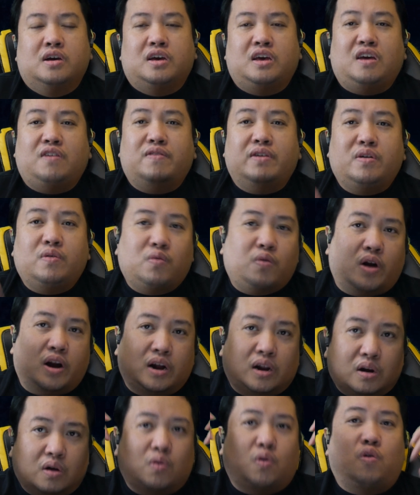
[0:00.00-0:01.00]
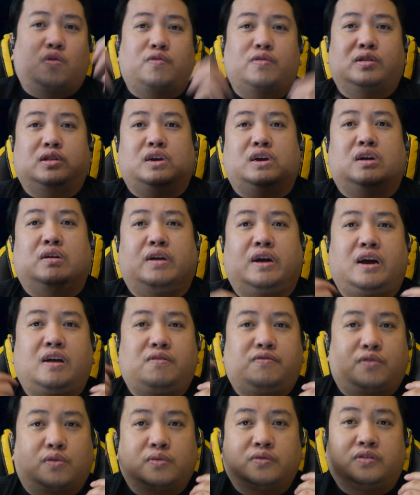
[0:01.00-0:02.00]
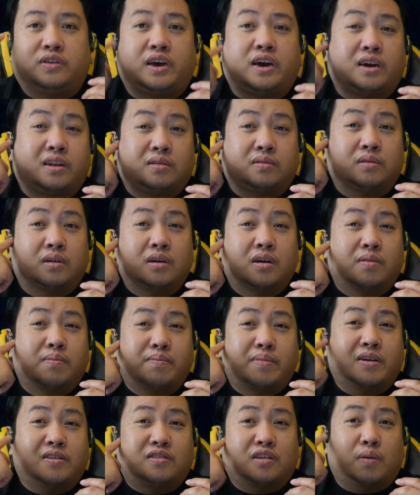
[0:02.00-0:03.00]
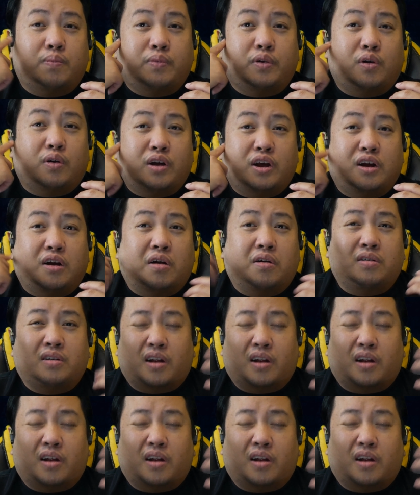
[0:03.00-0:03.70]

Even regular over-the-ear headphones can mess up your ear.